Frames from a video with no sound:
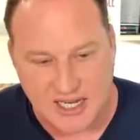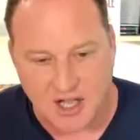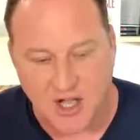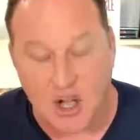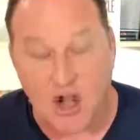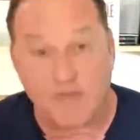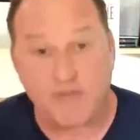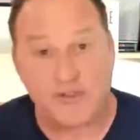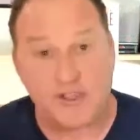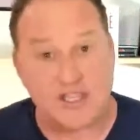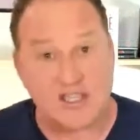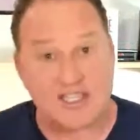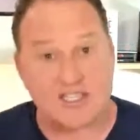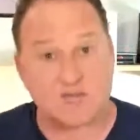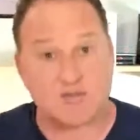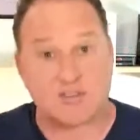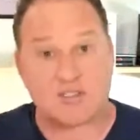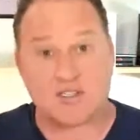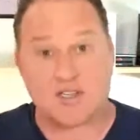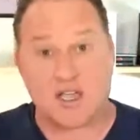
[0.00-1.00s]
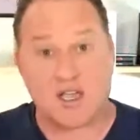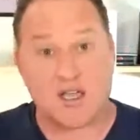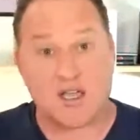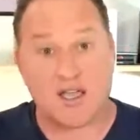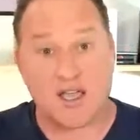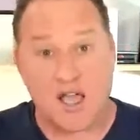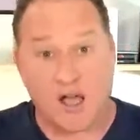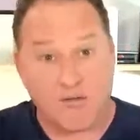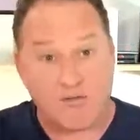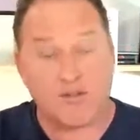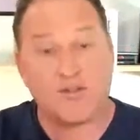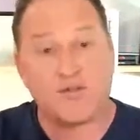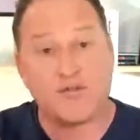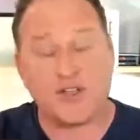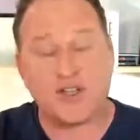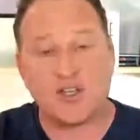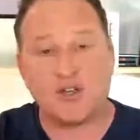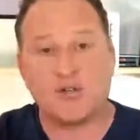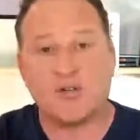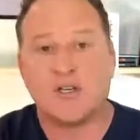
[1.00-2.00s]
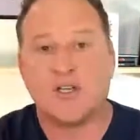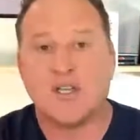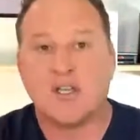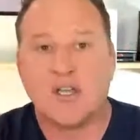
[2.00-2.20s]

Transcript: Hopefully this was helpful for you.